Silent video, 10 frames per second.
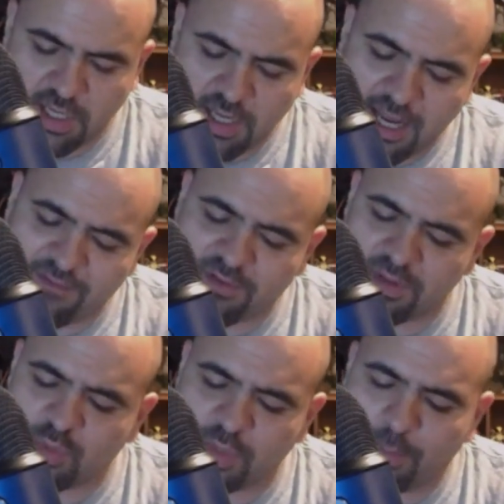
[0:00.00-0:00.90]
After
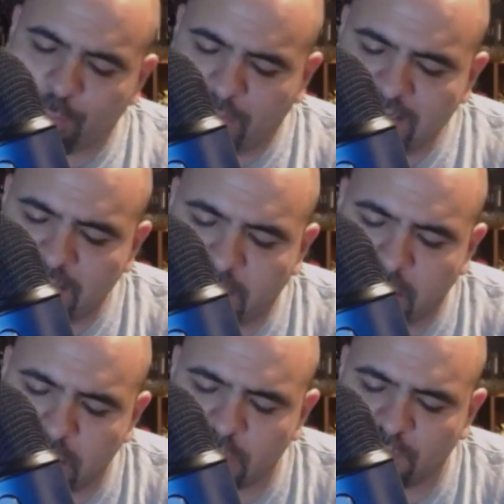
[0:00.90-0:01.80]
this, we get Brandon
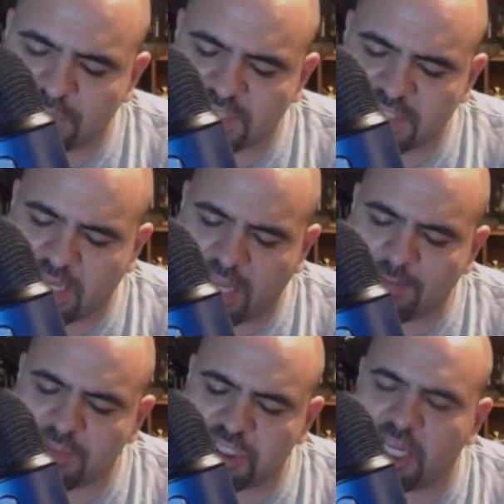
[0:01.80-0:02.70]
Cutler versus
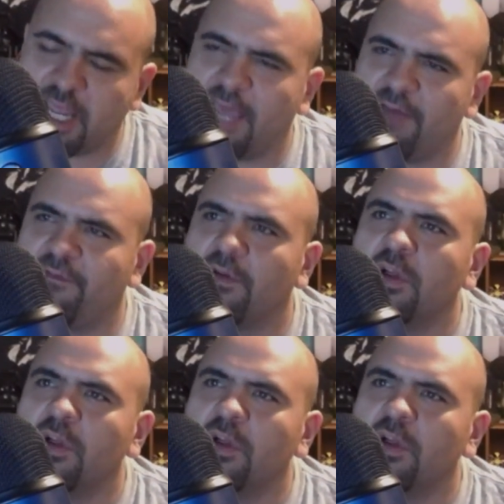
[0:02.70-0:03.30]
MJF.